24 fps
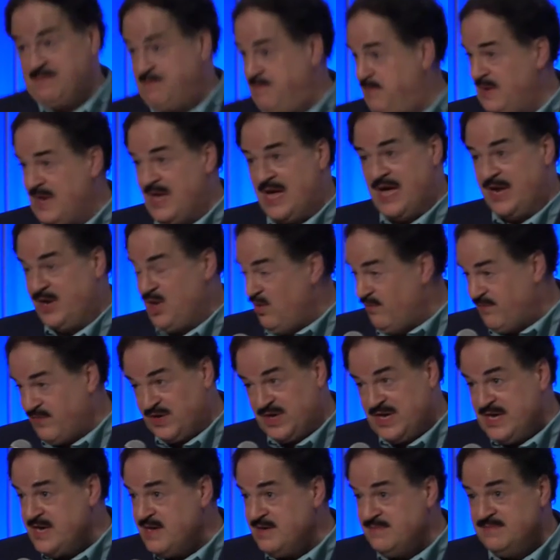the blood
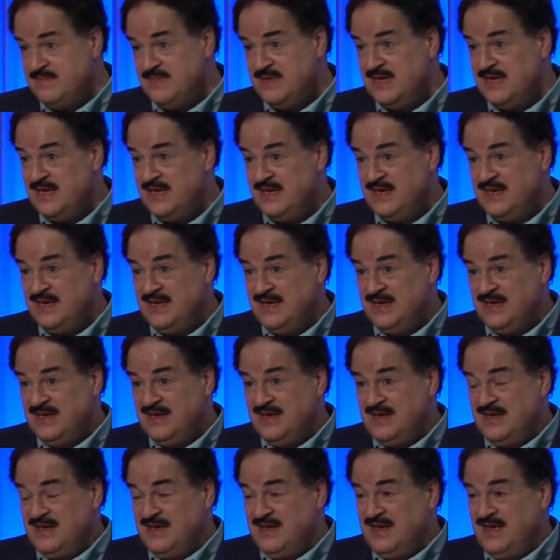over him.
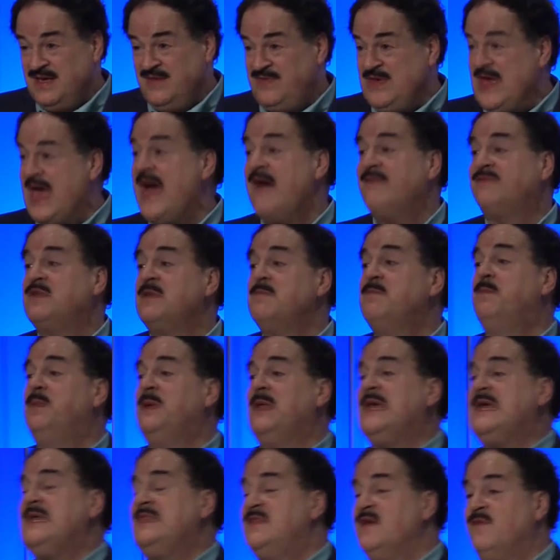If you have to
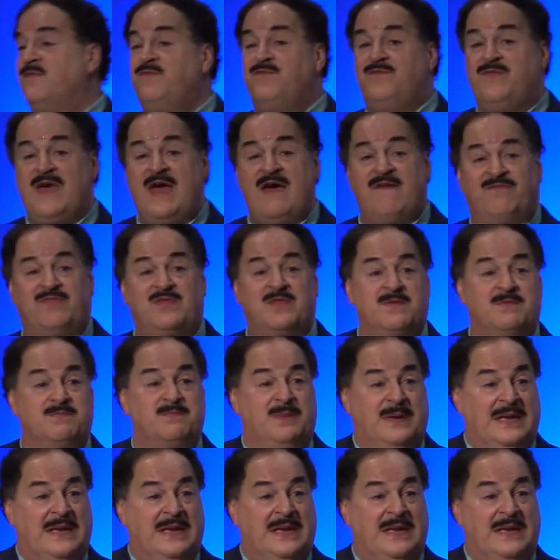plead the fifth,